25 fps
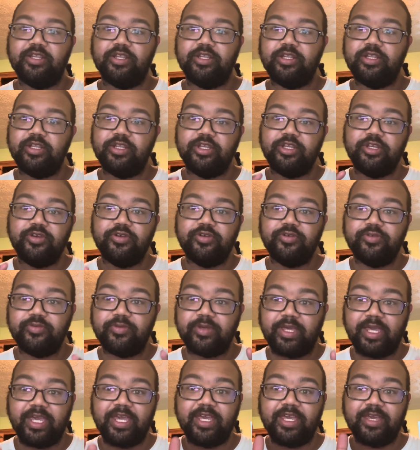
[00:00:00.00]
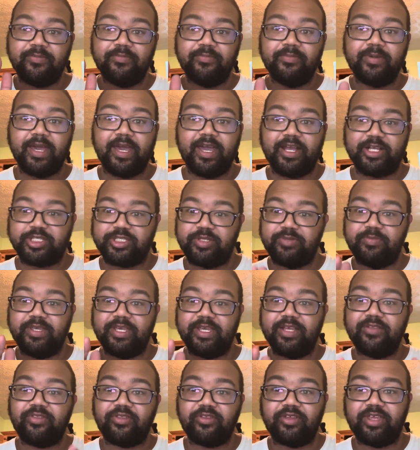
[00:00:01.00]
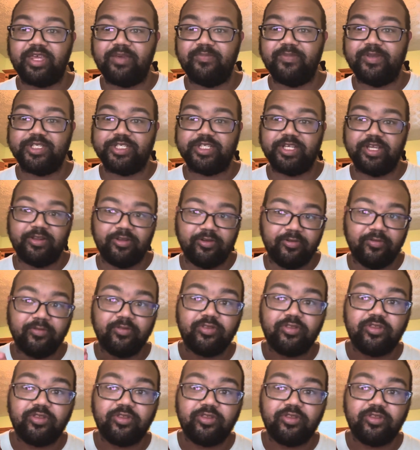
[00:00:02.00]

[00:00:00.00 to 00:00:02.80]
new game actually begins on gaming channel